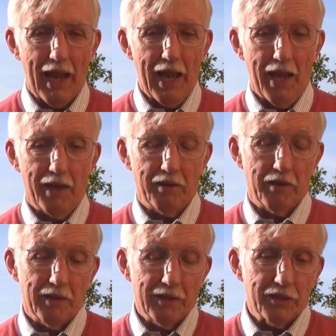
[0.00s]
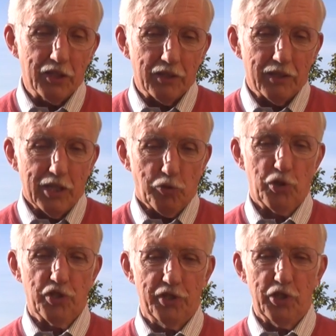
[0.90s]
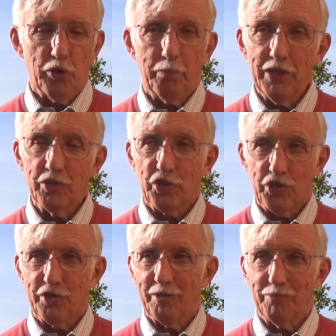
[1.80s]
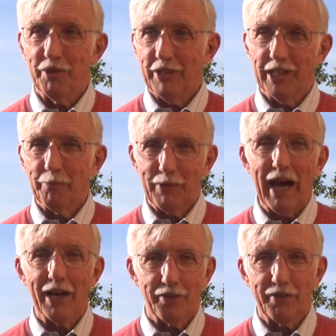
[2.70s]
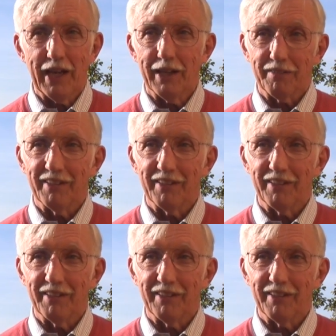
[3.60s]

And the interest in the European system developed out of that.